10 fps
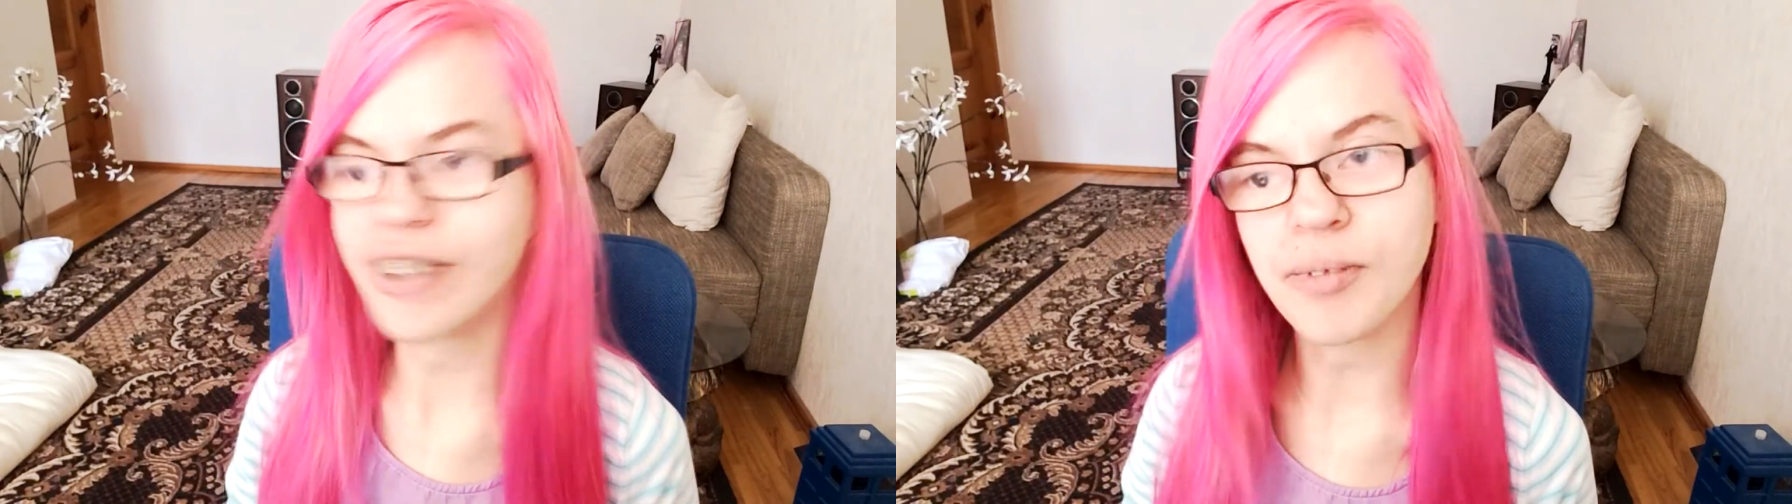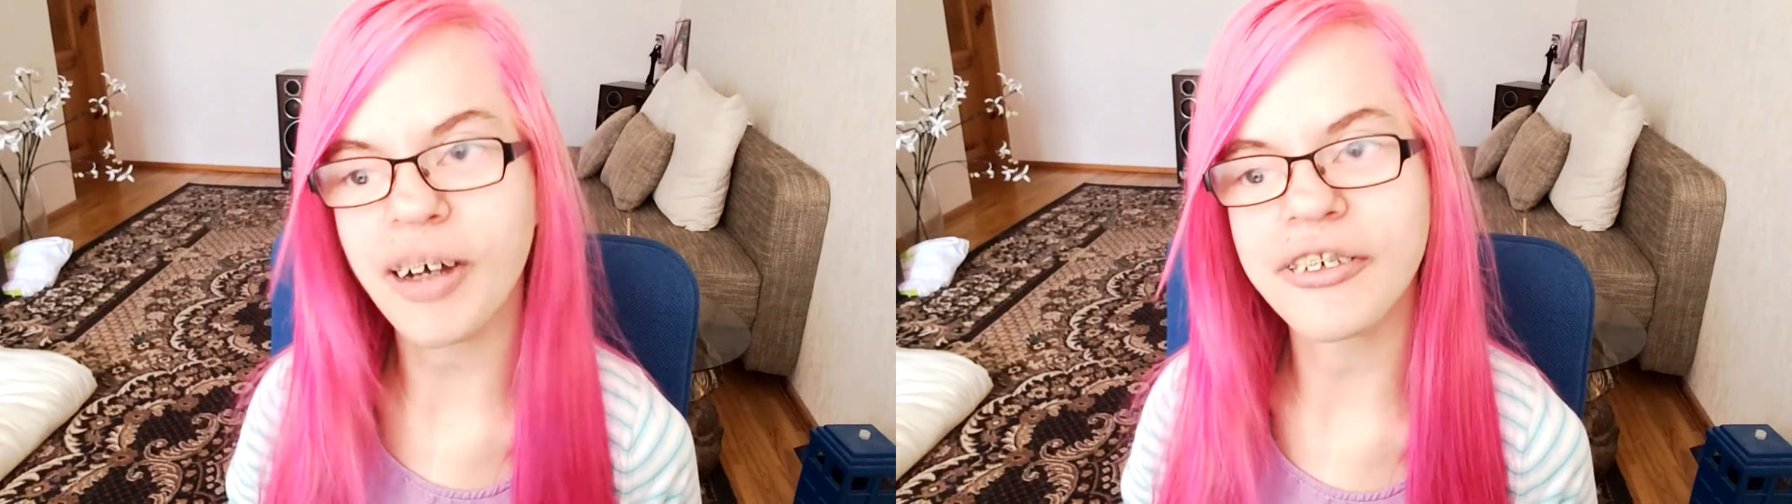
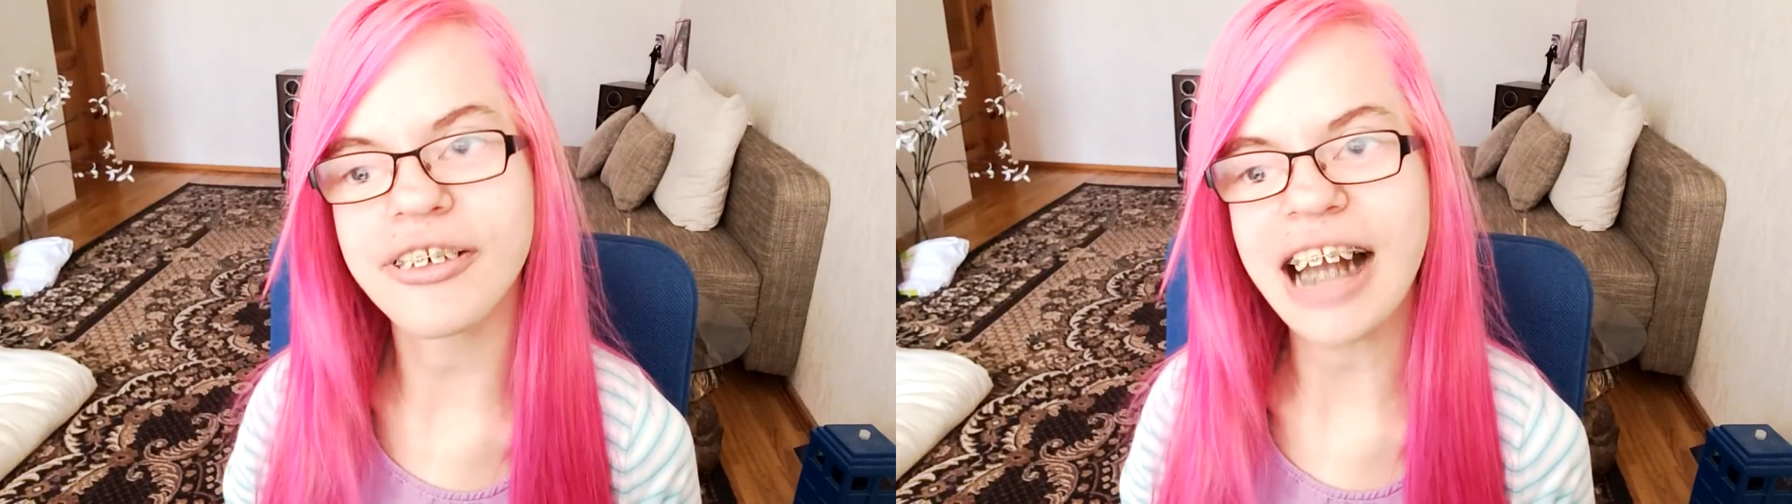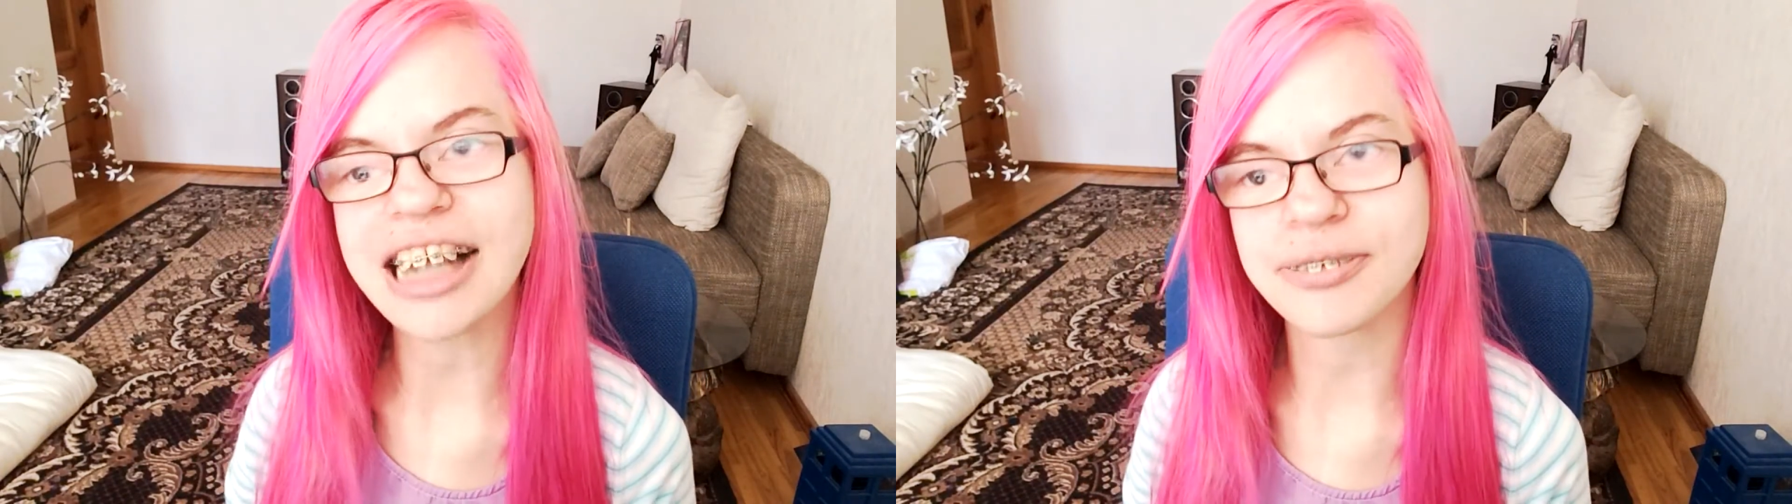What about
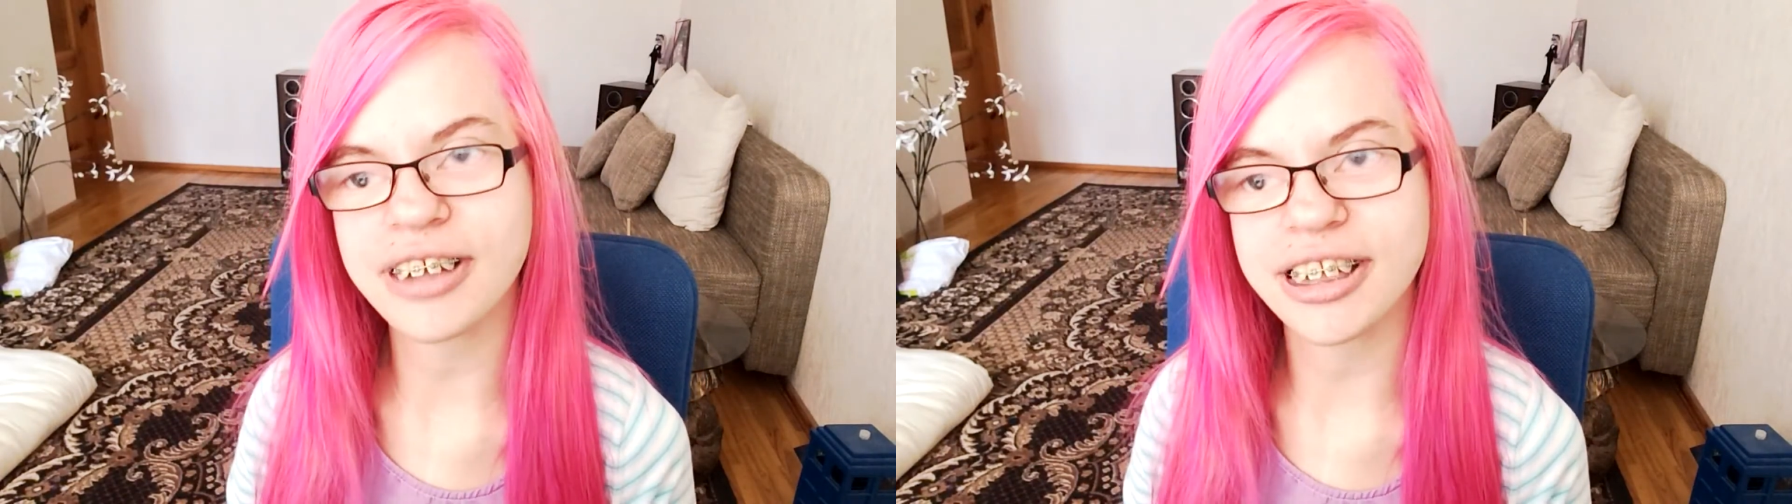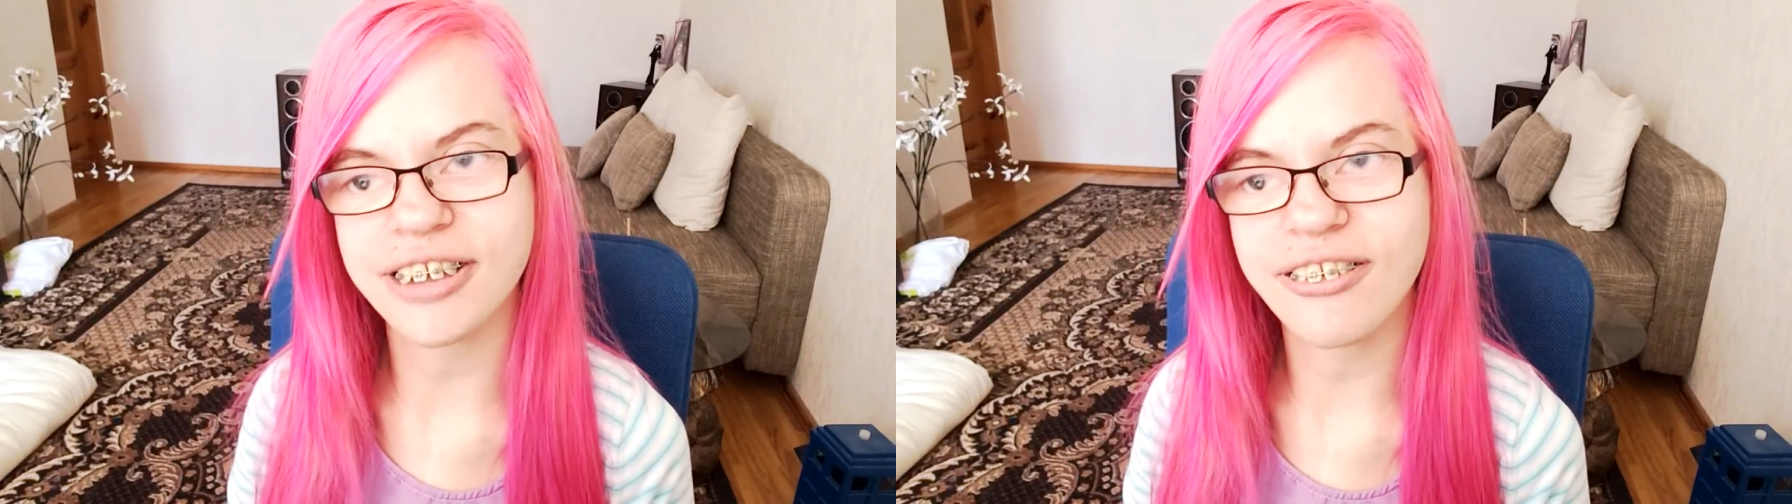you guys?
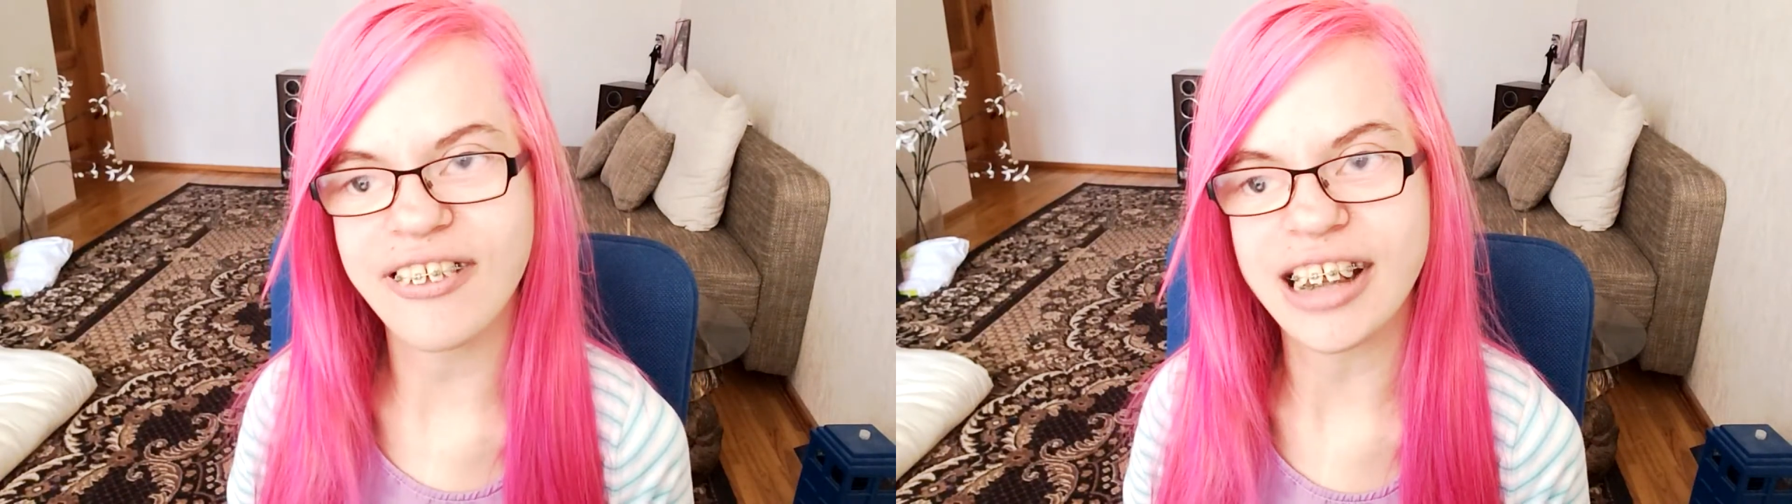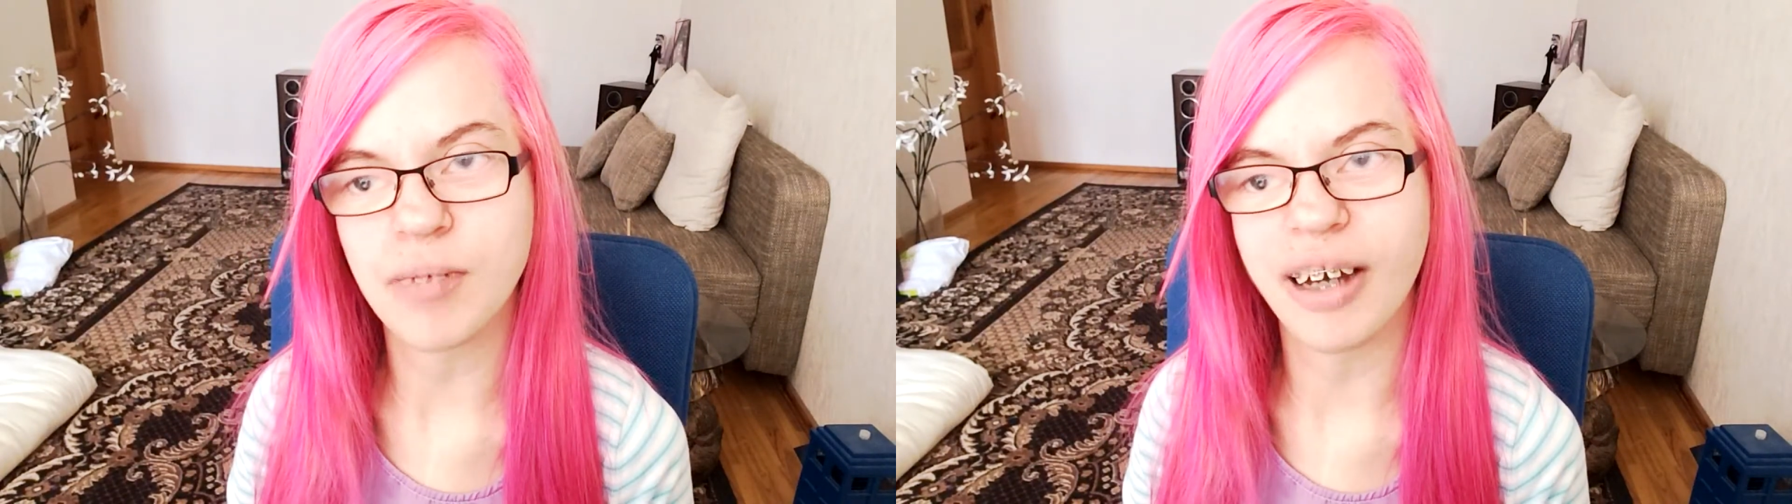What did you
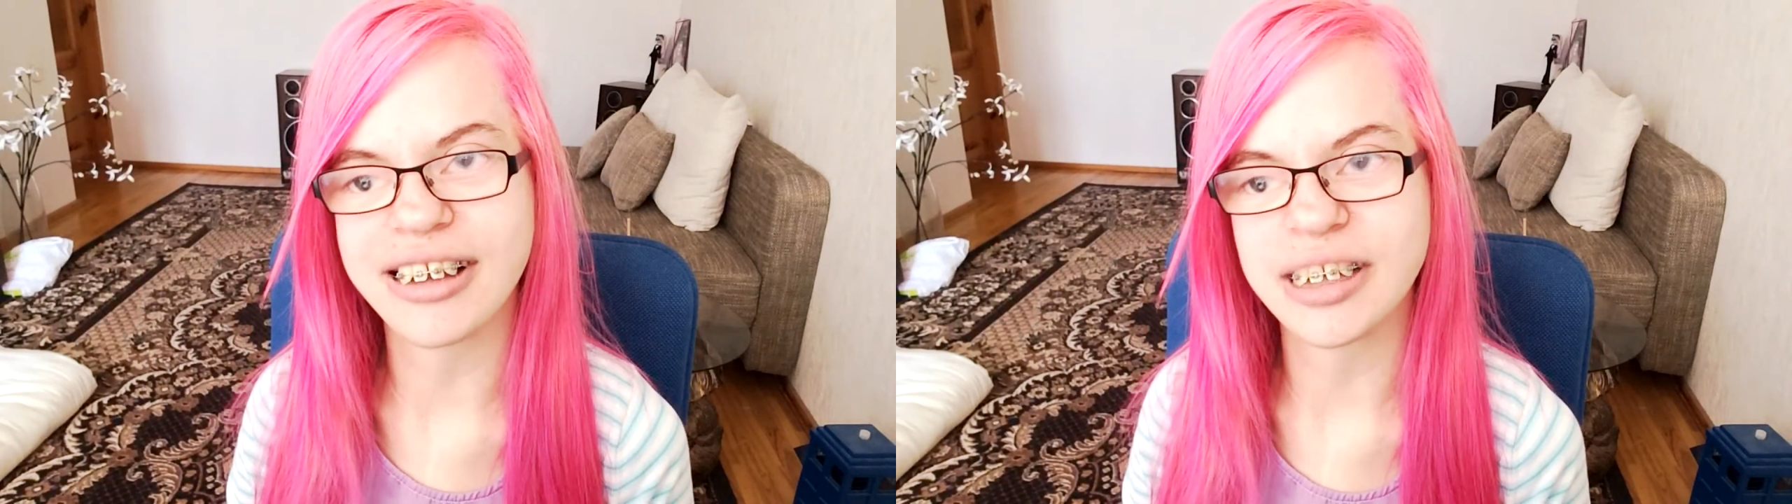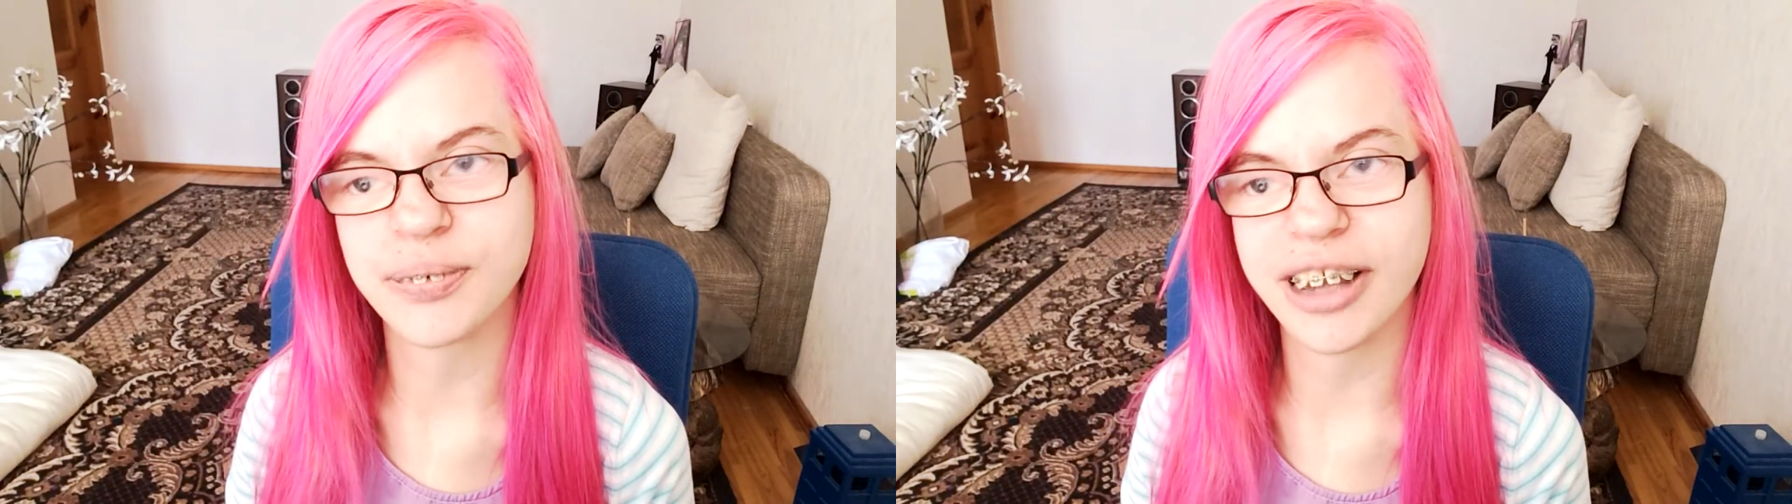think
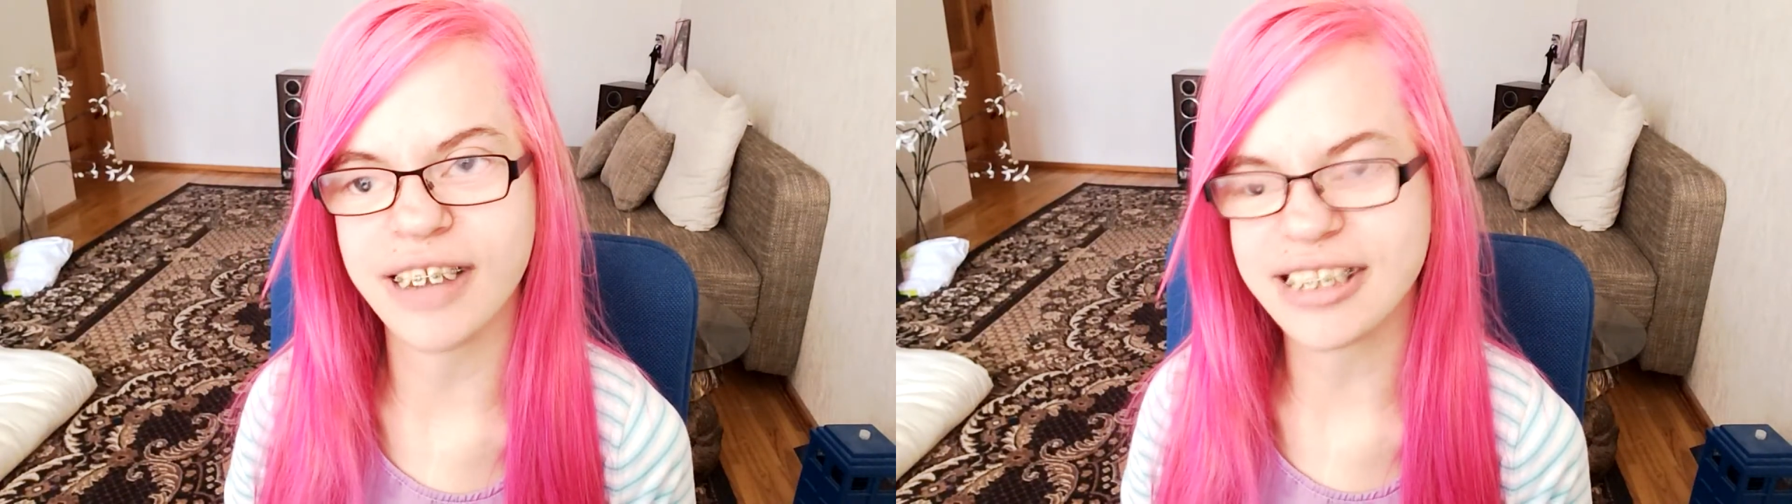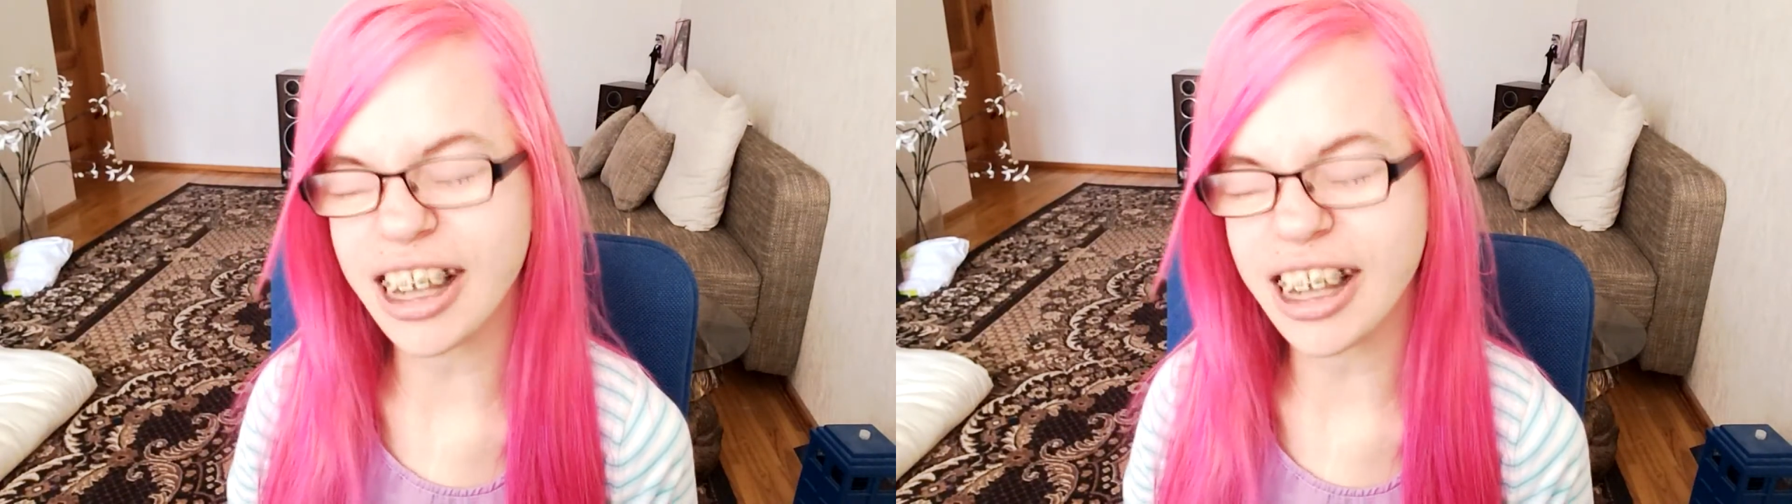about this video?